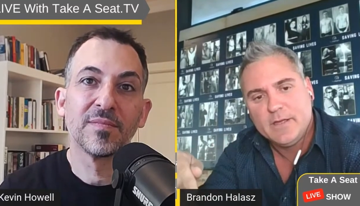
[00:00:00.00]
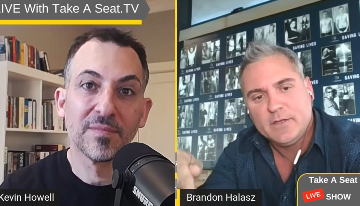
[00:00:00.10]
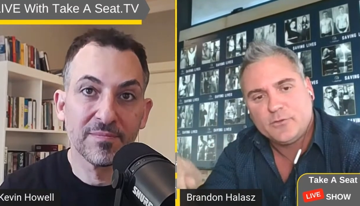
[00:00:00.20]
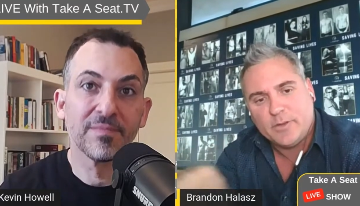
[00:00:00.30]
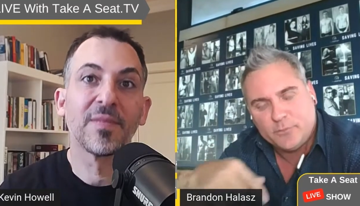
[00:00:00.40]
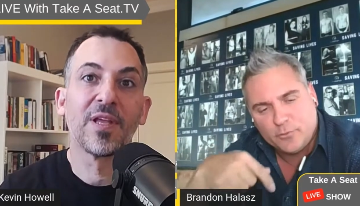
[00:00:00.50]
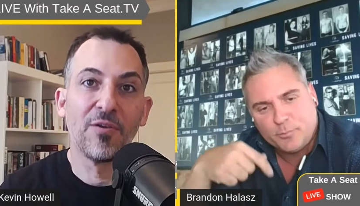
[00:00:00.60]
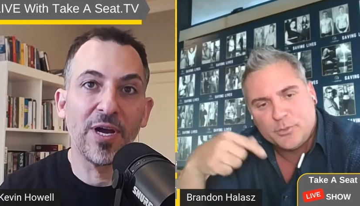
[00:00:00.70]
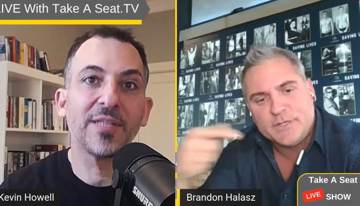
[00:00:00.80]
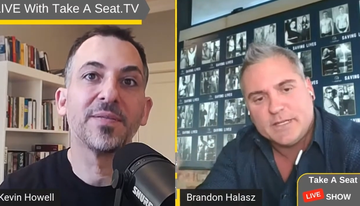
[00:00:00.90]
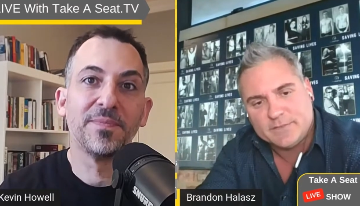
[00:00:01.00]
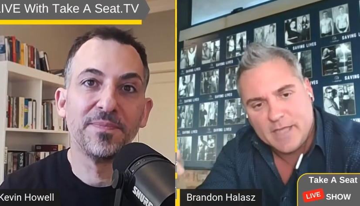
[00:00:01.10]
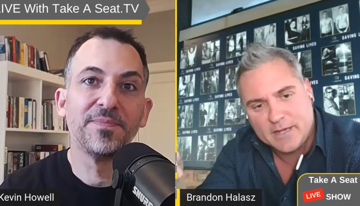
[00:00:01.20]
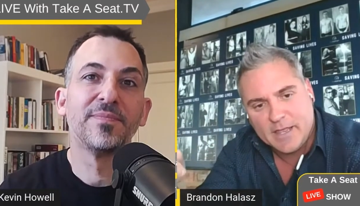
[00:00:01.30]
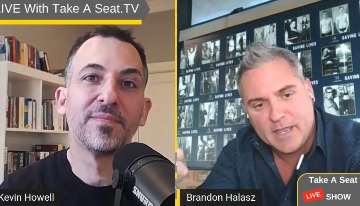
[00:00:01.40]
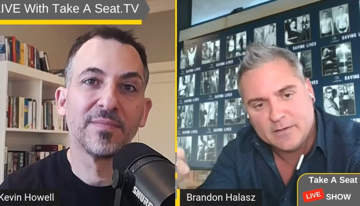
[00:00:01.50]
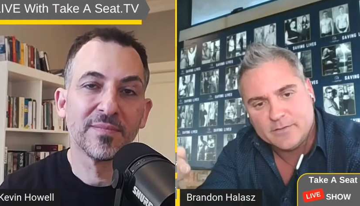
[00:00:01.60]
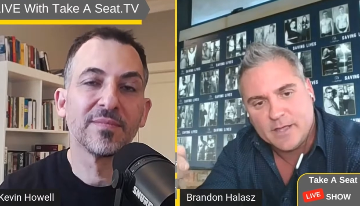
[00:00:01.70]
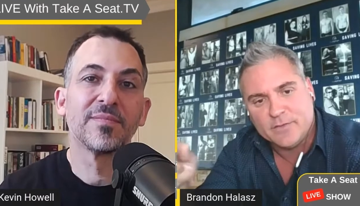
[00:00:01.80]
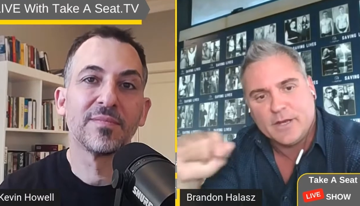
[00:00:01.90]
Speaker 1: So I sort of right. predict and,
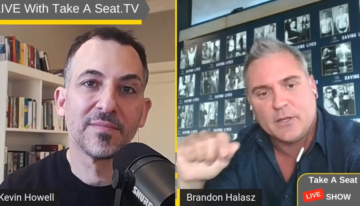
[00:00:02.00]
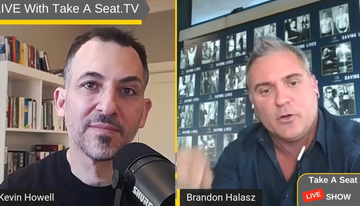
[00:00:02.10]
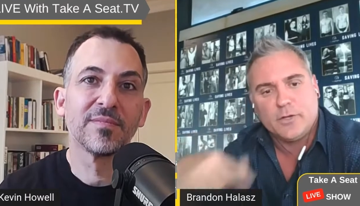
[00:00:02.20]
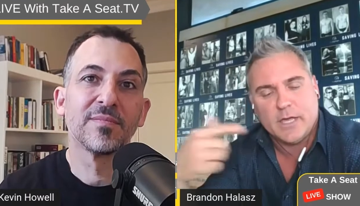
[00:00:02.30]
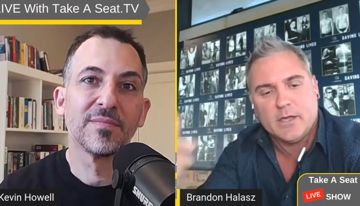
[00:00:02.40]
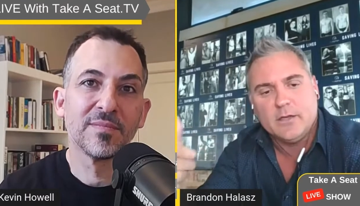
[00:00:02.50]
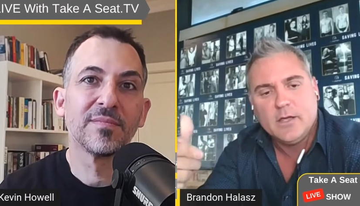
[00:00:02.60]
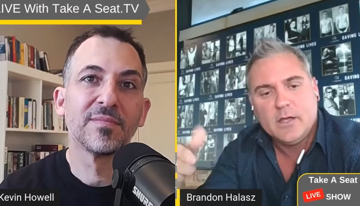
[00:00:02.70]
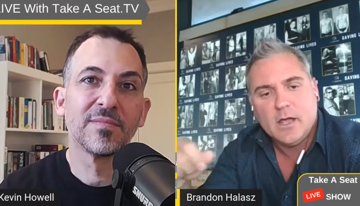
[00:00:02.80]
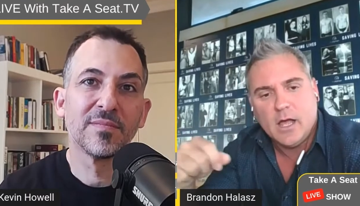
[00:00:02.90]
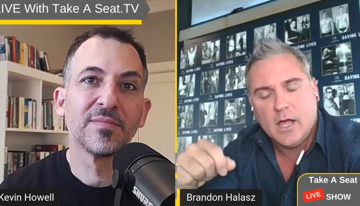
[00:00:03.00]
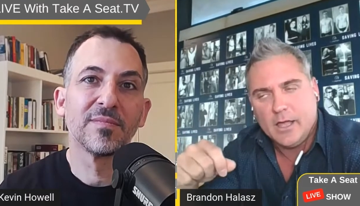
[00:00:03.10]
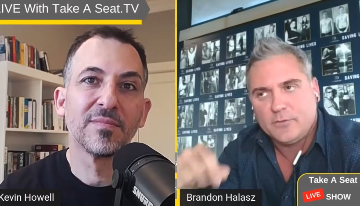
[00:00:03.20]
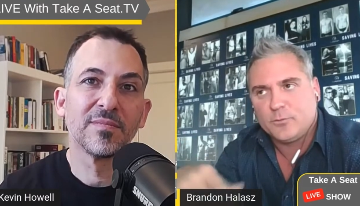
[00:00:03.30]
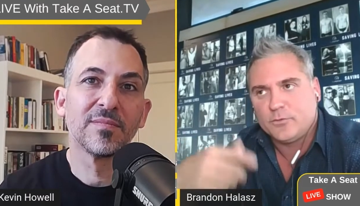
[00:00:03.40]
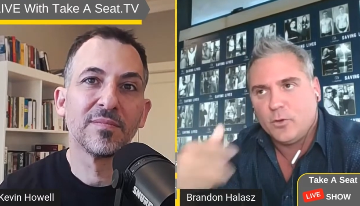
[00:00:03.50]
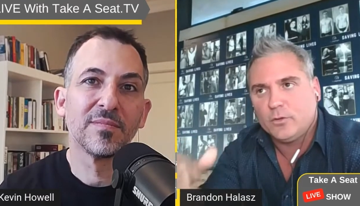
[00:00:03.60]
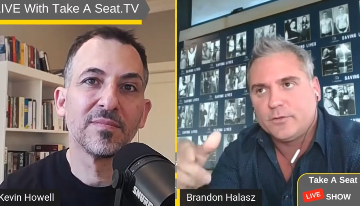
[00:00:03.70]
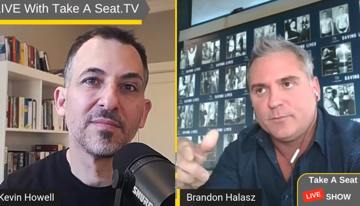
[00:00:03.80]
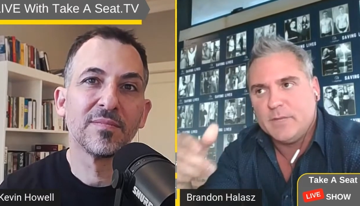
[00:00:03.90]
and then I go, okay, uh, as a
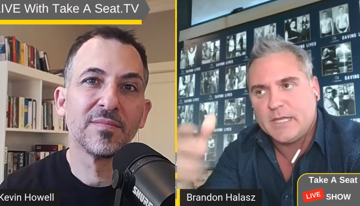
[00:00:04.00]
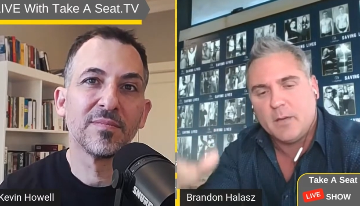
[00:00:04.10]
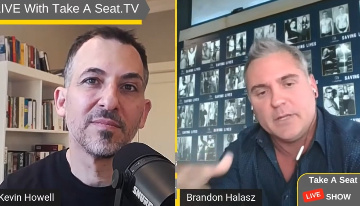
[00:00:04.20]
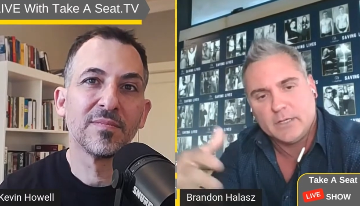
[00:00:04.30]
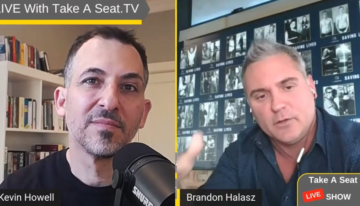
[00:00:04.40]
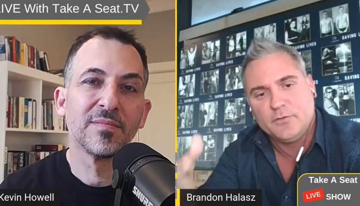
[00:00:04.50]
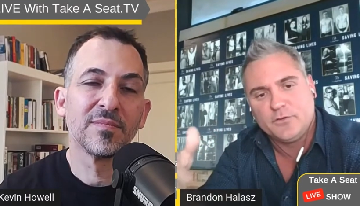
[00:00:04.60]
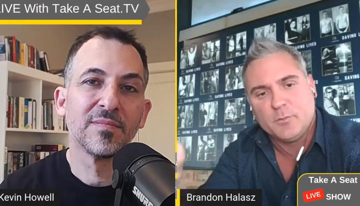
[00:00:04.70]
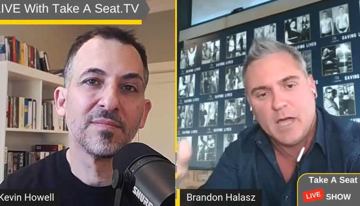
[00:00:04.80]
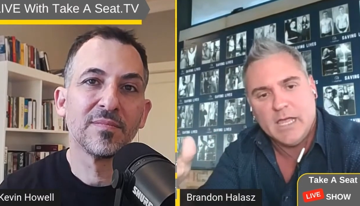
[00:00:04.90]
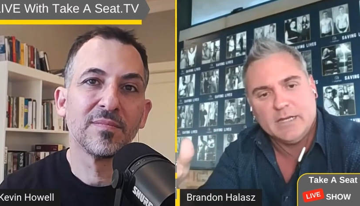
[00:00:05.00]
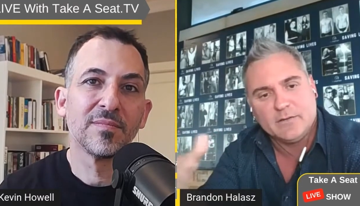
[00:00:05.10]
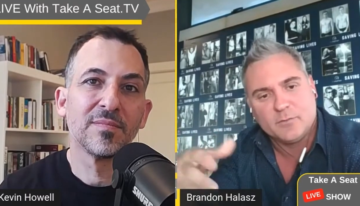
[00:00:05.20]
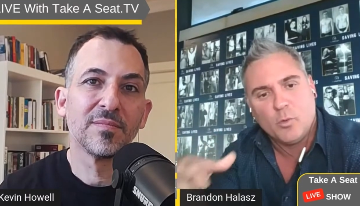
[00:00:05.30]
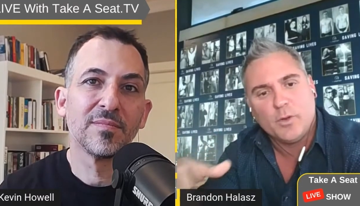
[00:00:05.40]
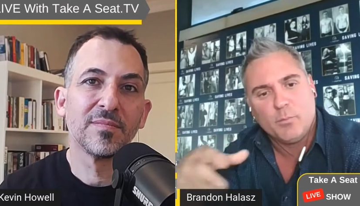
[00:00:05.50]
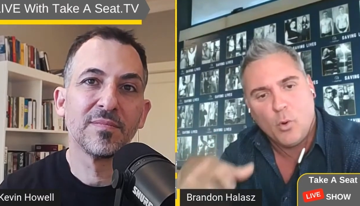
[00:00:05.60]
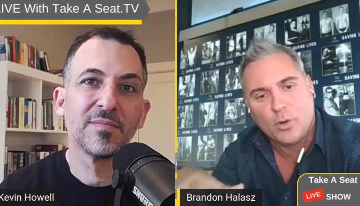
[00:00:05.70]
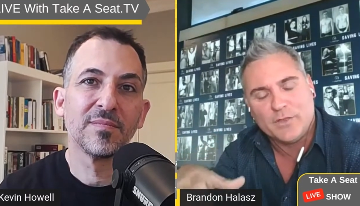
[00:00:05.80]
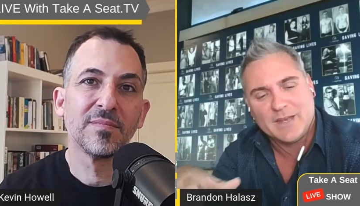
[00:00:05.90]
result of me coming closer to my end, it's more
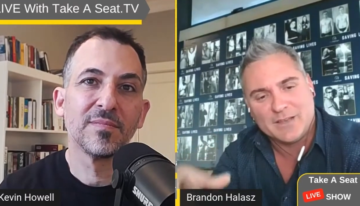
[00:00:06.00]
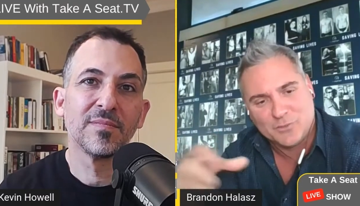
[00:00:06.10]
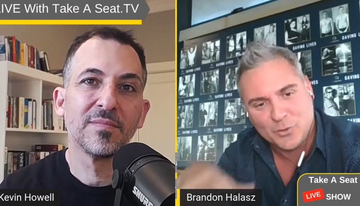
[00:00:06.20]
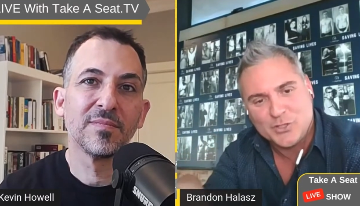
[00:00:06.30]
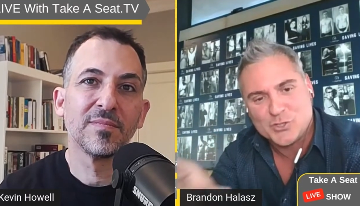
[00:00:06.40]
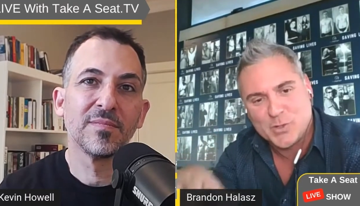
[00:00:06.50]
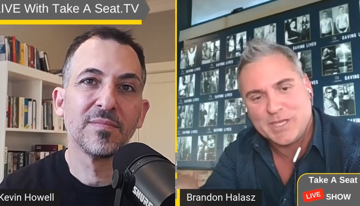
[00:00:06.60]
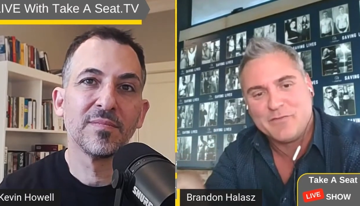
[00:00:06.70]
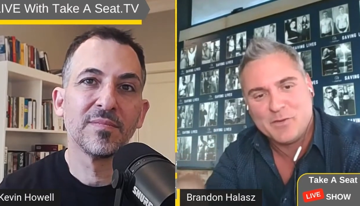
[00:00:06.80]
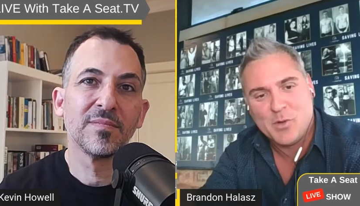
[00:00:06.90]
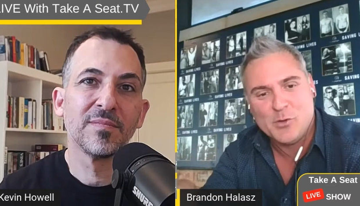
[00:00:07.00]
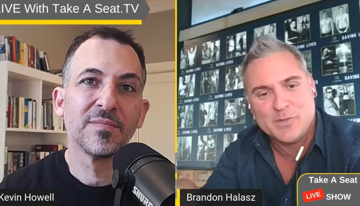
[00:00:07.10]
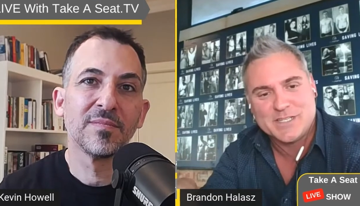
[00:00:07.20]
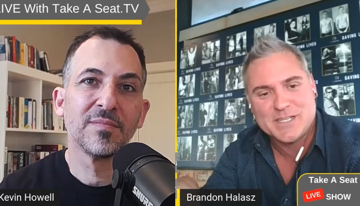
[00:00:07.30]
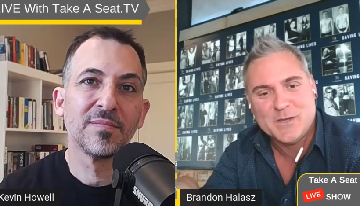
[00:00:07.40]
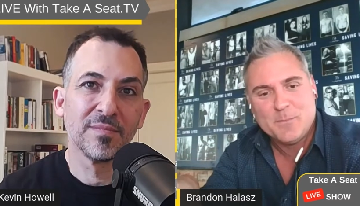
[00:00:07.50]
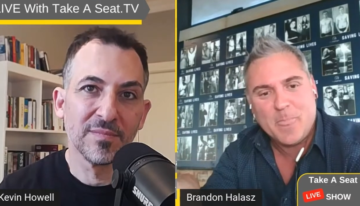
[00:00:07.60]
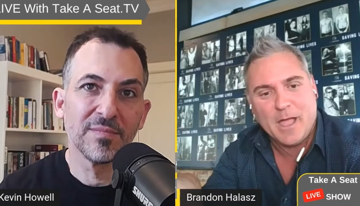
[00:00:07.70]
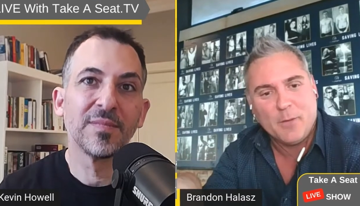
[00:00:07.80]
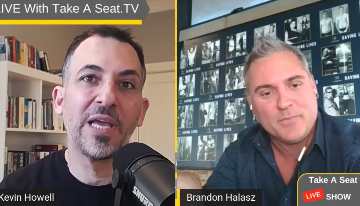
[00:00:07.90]
important that I start enjoying every moment.
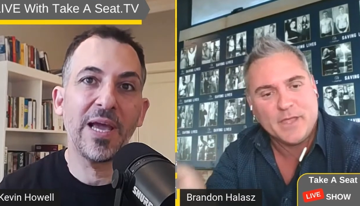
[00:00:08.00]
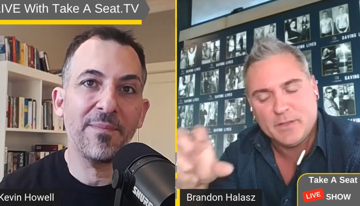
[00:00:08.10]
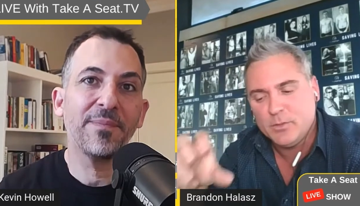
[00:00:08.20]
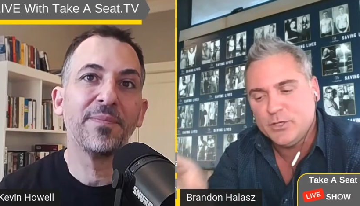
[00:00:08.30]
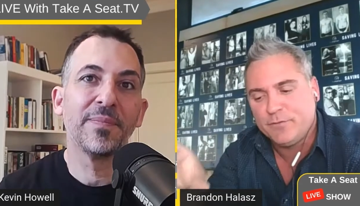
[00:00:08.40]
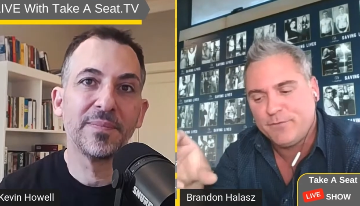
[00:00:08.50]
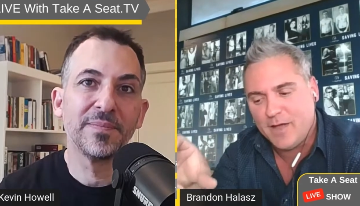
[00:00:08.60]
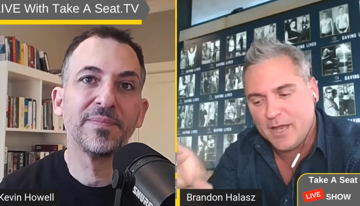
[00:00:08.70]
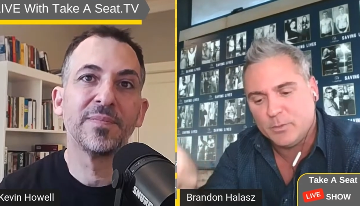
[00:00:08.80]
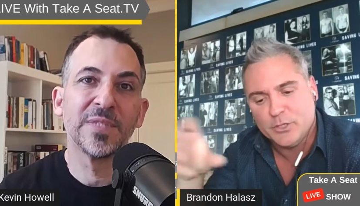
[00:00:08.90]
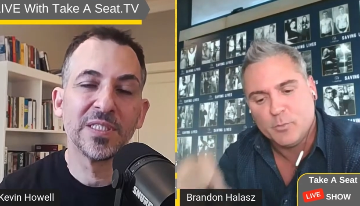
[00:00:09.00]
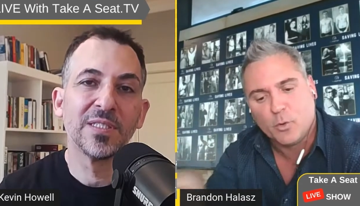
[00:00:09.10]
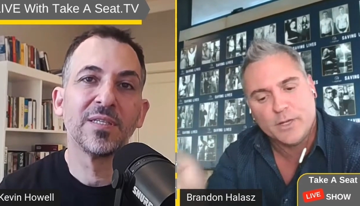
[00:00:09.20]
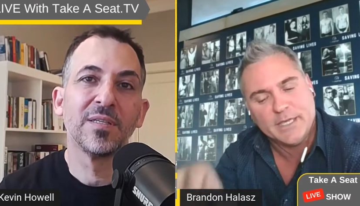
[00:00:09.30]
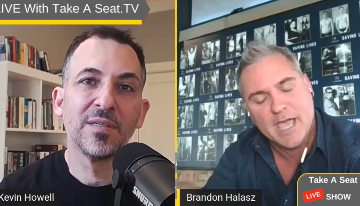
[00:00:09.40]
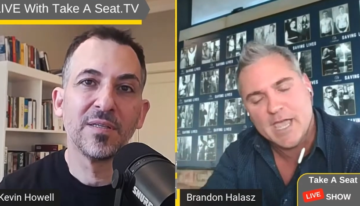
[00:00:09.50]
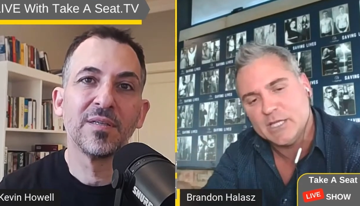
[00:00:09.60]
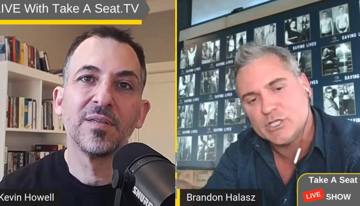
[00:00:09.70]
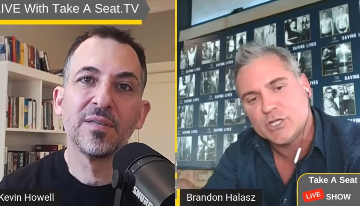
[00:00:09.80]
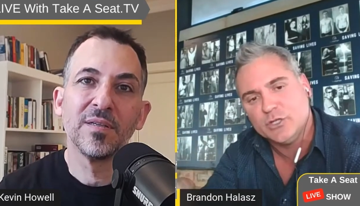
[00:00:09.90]
Um, yep. And then what you find when you're more
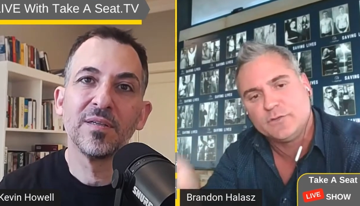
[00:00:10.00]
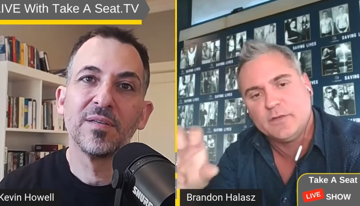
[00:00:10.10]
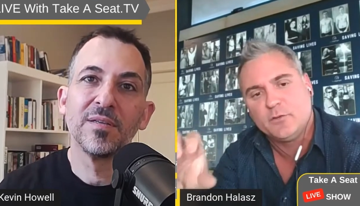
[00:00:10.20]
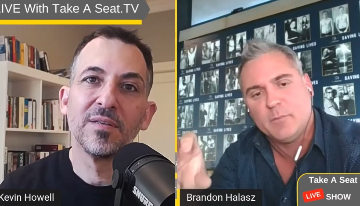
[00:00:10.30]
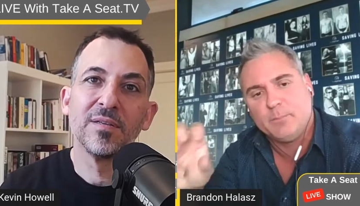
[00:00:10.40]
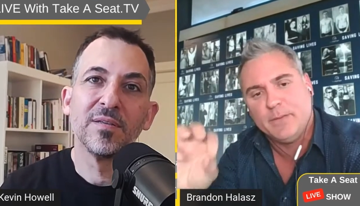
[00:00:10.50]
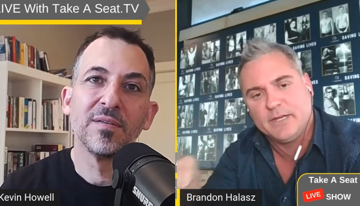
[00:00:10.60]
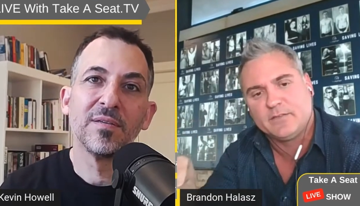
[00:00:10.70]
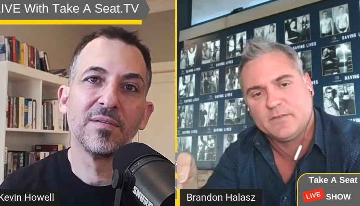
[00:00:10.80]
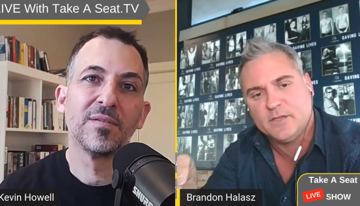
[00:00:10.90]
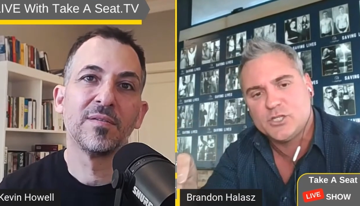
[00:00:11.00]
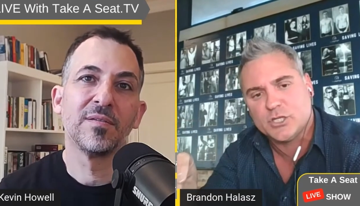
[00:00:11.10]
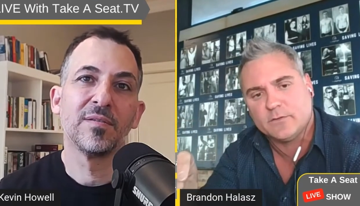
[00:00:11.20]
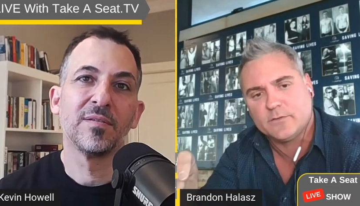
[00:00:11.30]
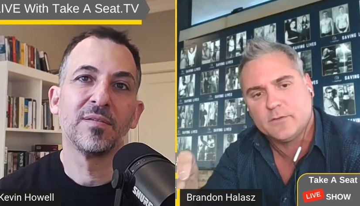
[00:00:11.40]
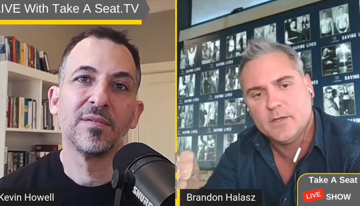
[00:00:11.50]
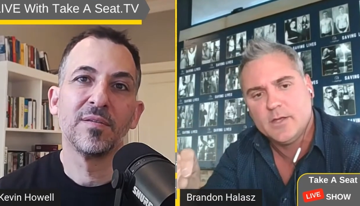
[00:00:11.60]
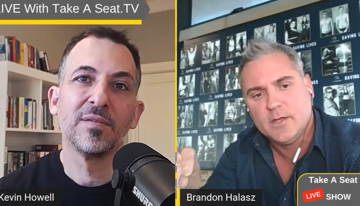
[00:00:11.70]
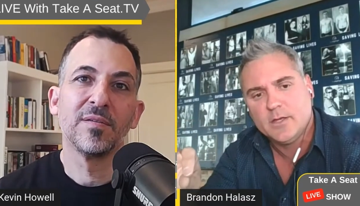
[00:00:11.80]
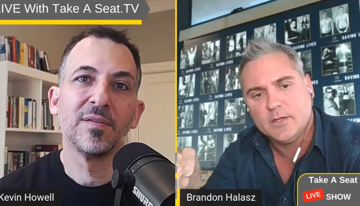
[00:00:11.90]
engaged, you tend to make better decisions,